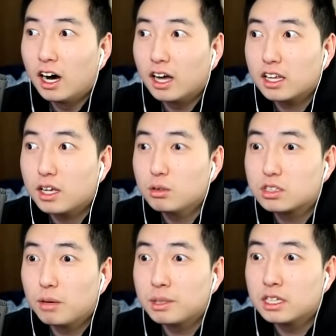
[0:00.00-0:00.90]
I thought he was
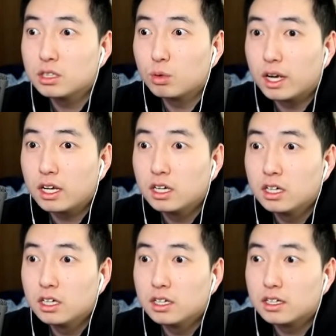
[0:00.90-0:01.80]
coming this way.
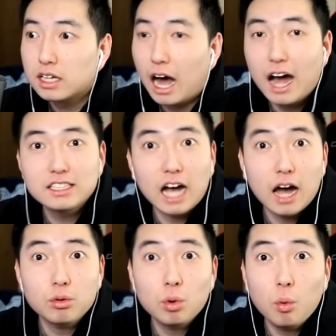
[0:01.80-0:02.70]
Guys,
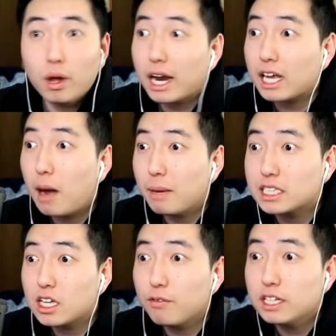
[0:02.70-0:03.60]
I don't know what I got
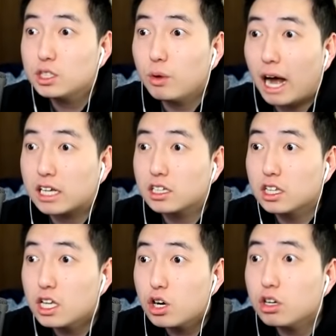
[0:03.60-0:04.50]
myself into. I could
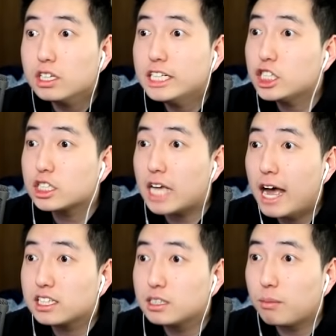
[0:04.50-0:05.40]
literally just
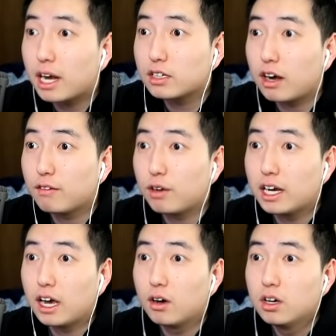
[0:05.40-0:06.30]
exit Minecraft right
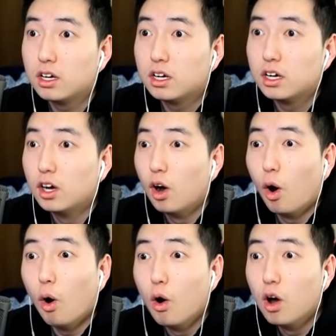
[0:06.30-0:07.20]
now.
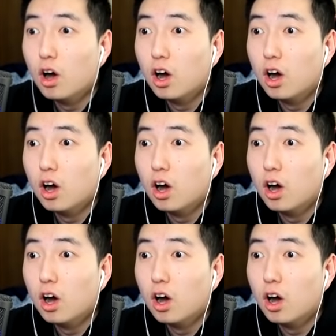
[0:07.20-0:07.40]
Oh.